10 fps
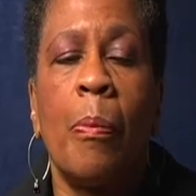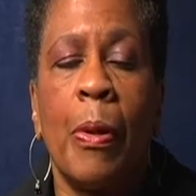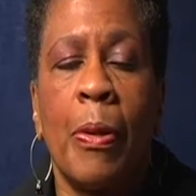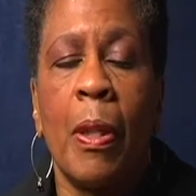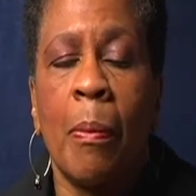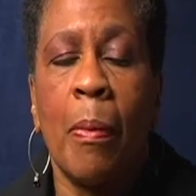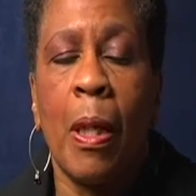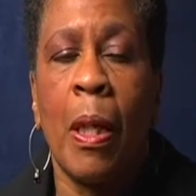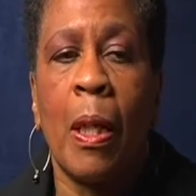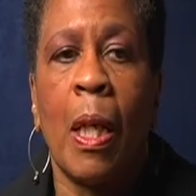put them
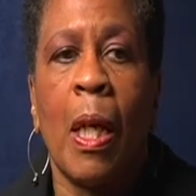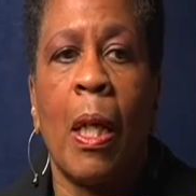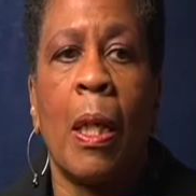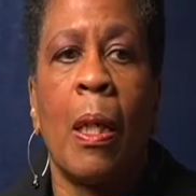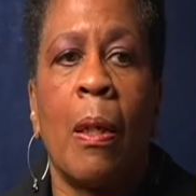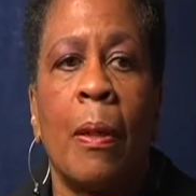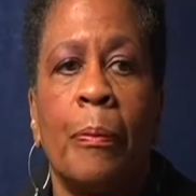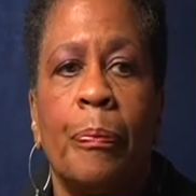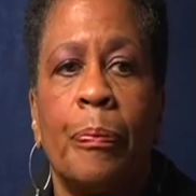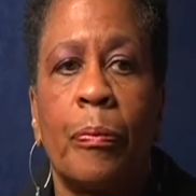in a
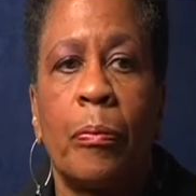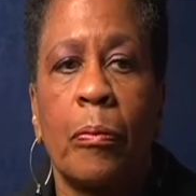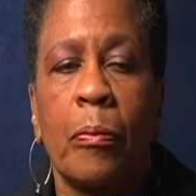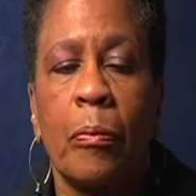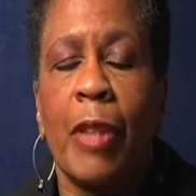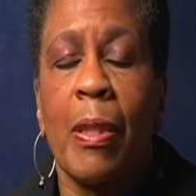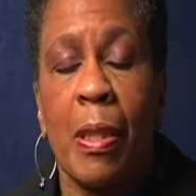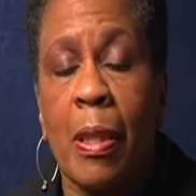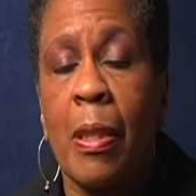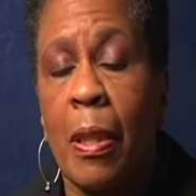
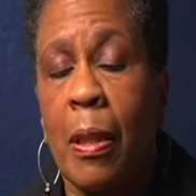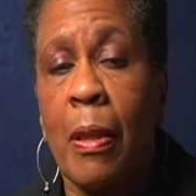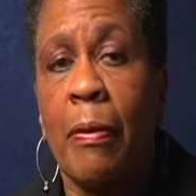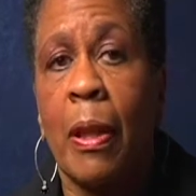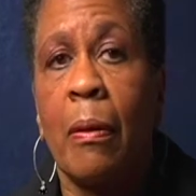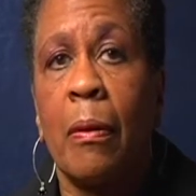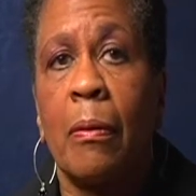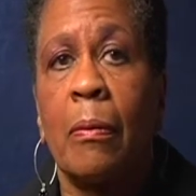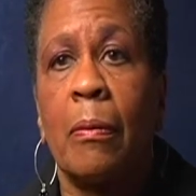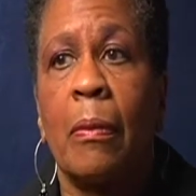assisted living,
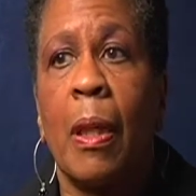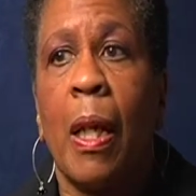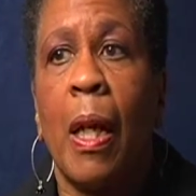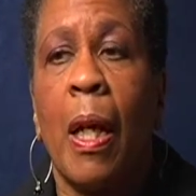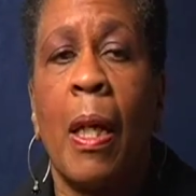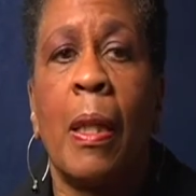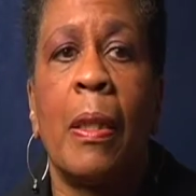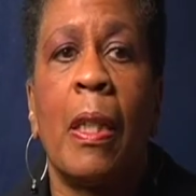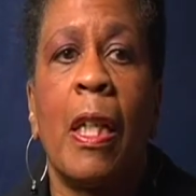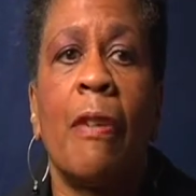
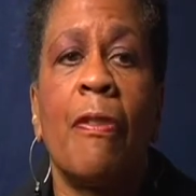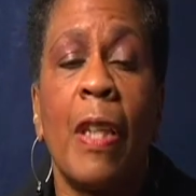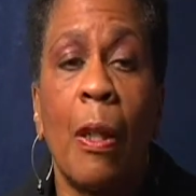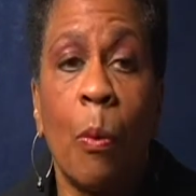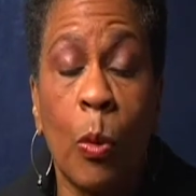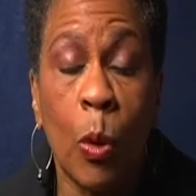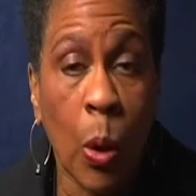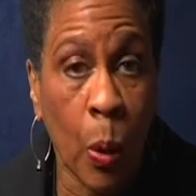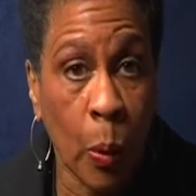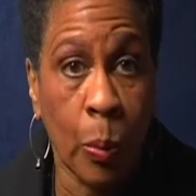and if they will
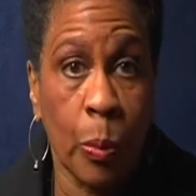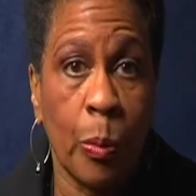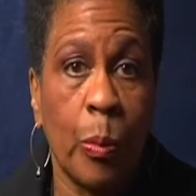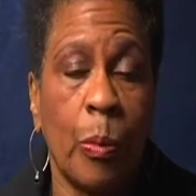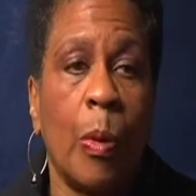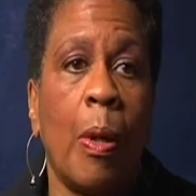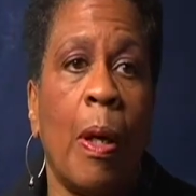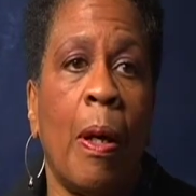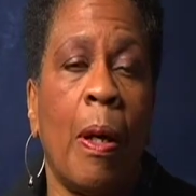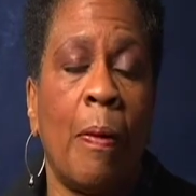go.
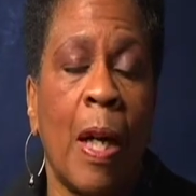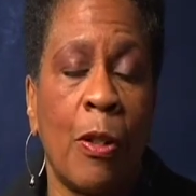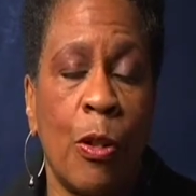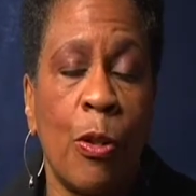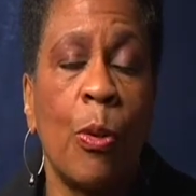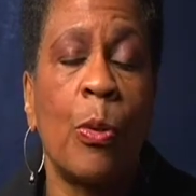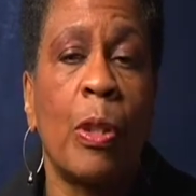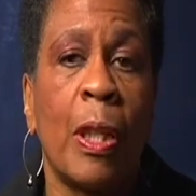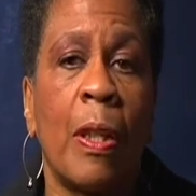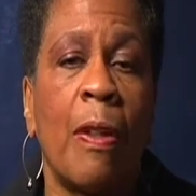And that's
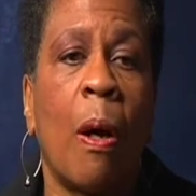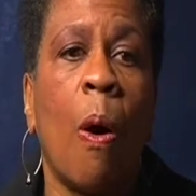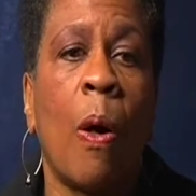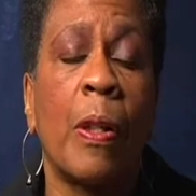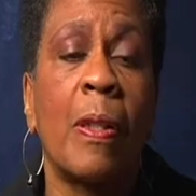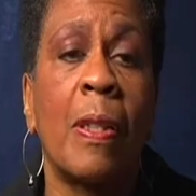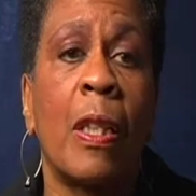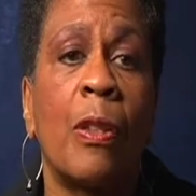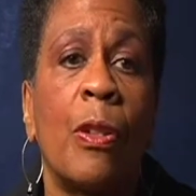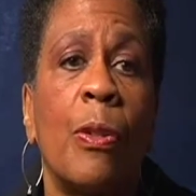usually the hardest
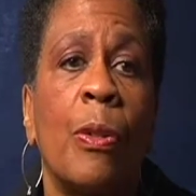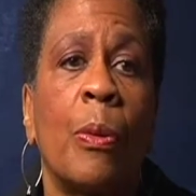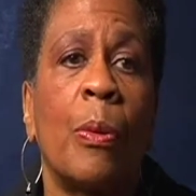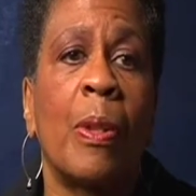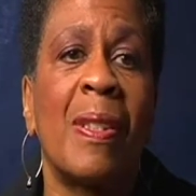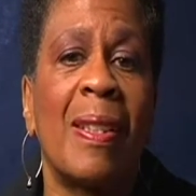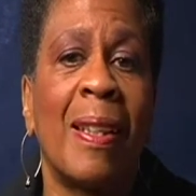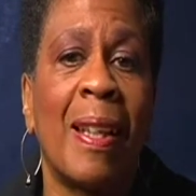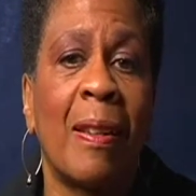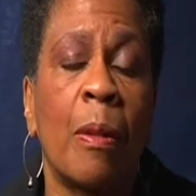thing to do, is to
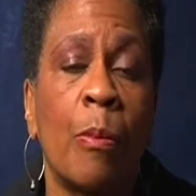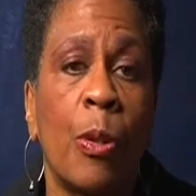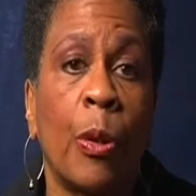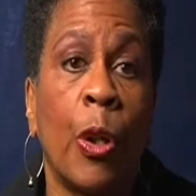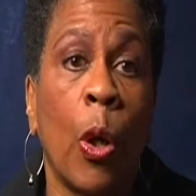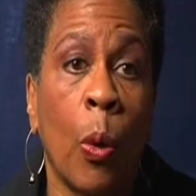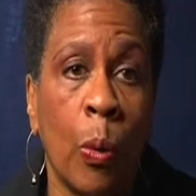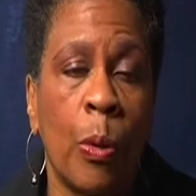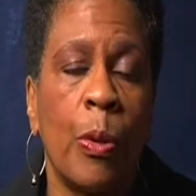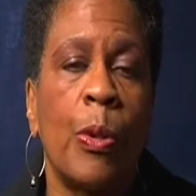get them to
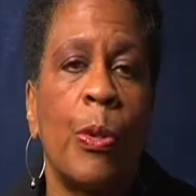go.